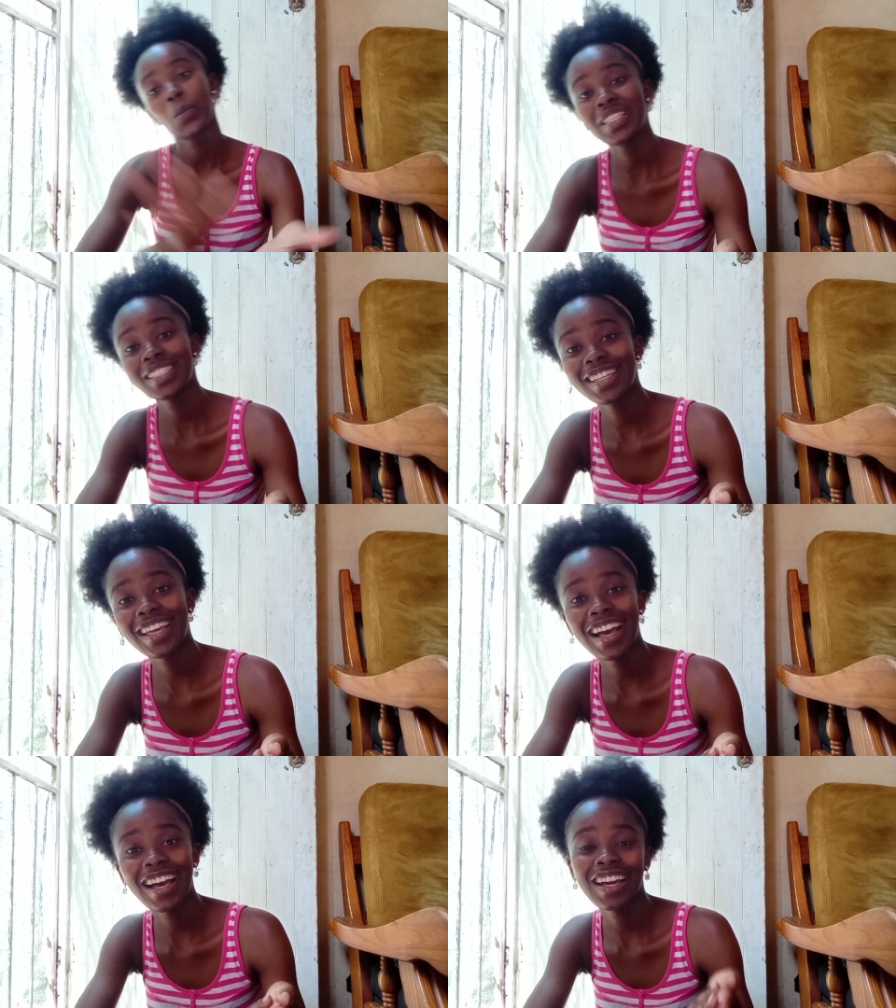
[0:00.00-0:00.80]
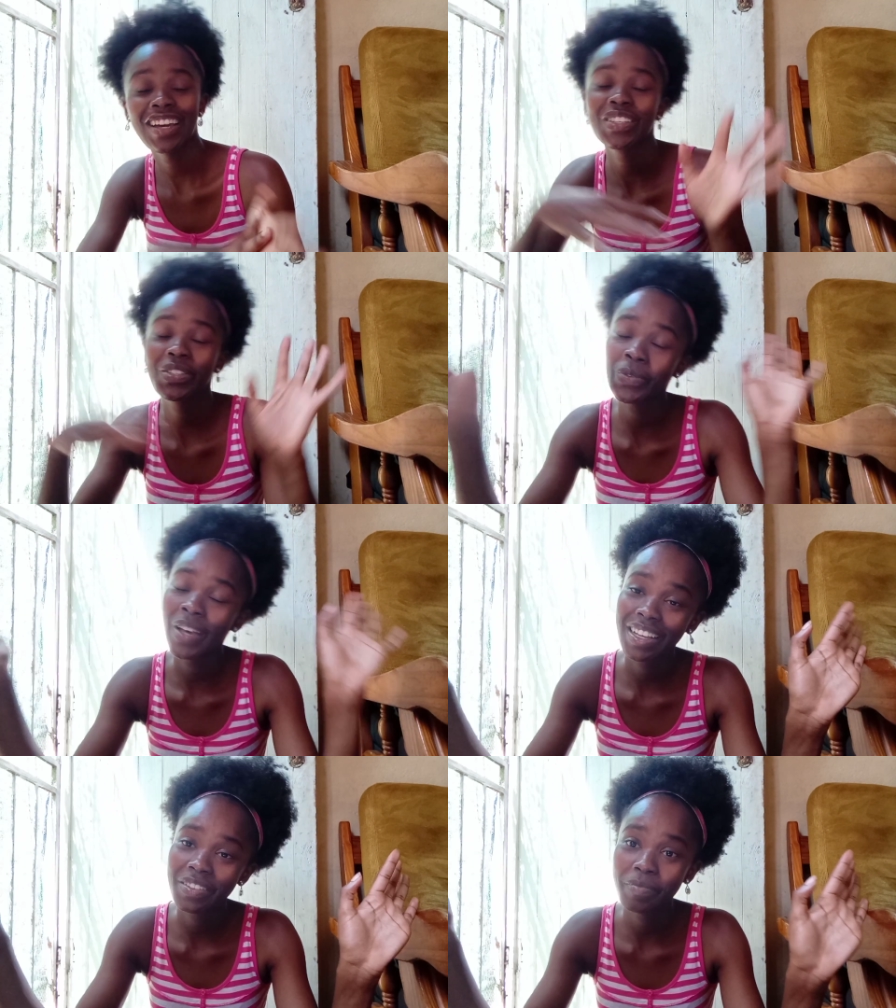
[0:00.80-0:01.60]
What's good, guys?
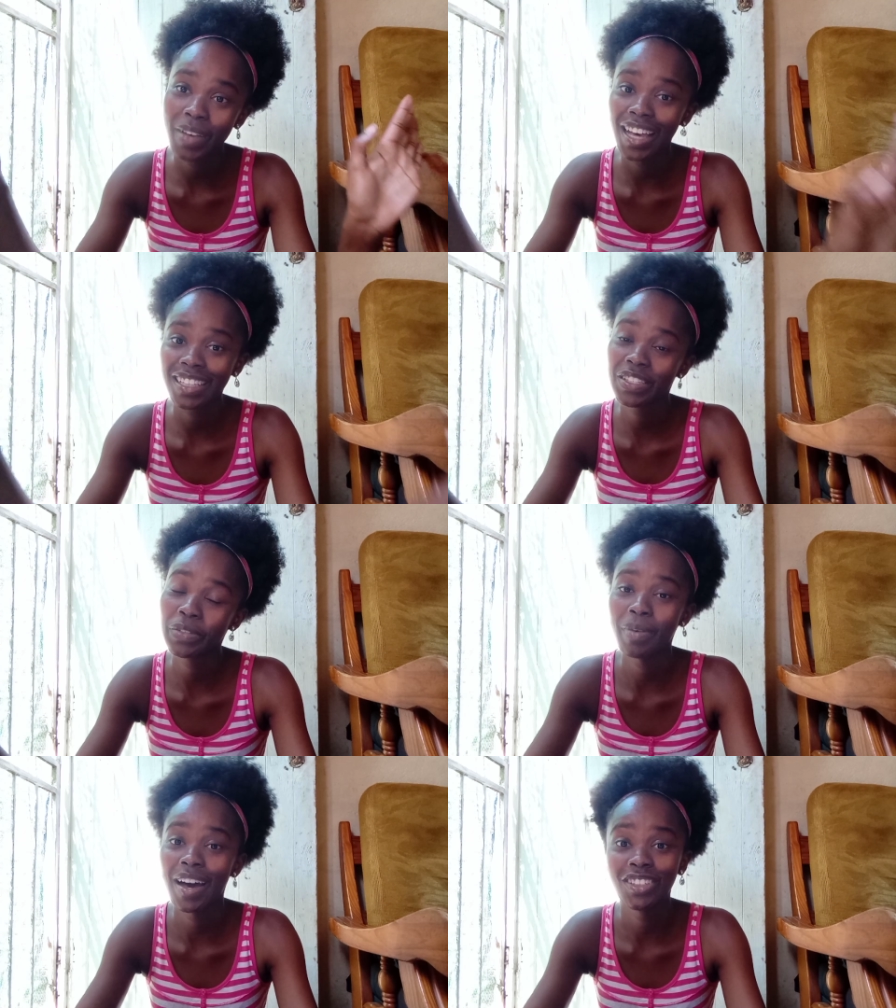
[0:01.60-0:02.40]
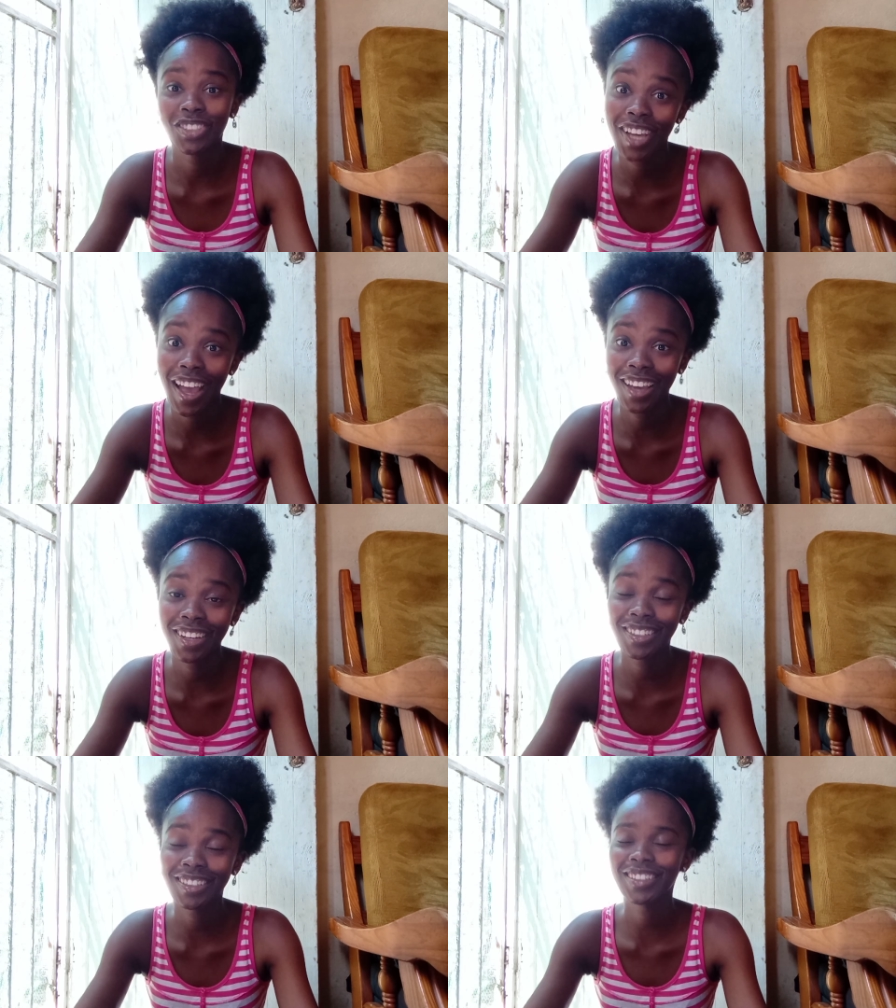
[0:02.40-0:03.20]
Welcome back to my
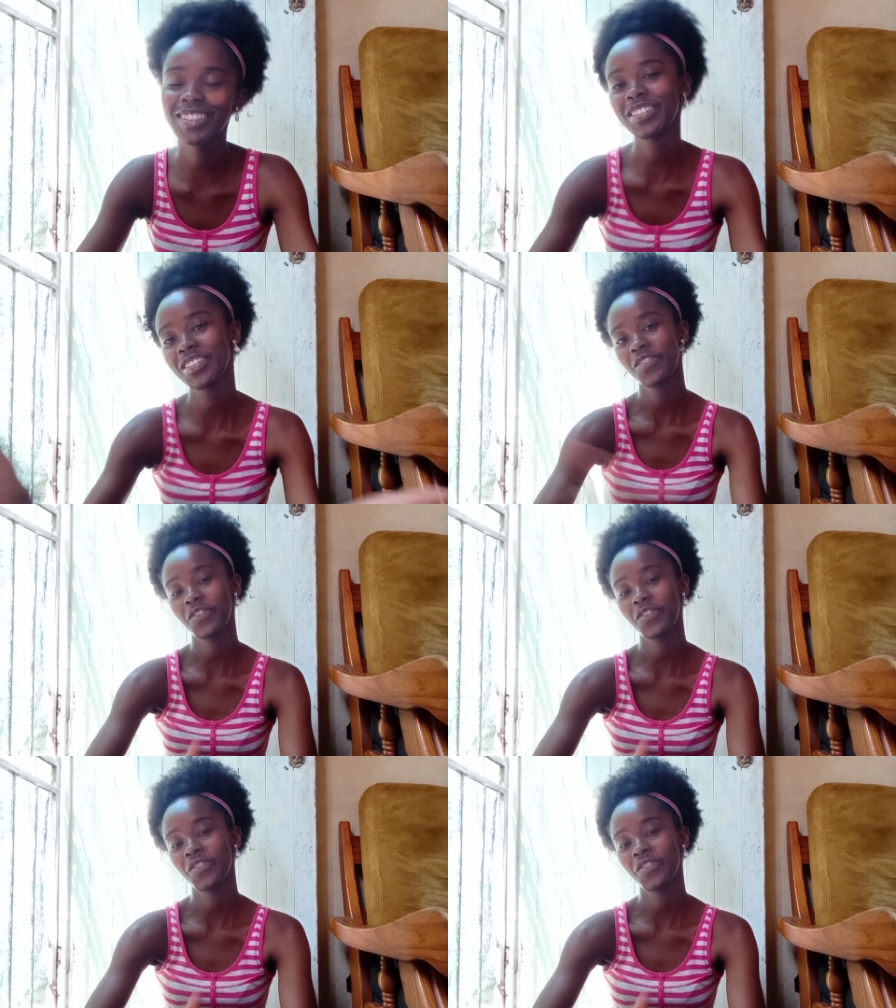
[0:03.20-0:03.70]
channel.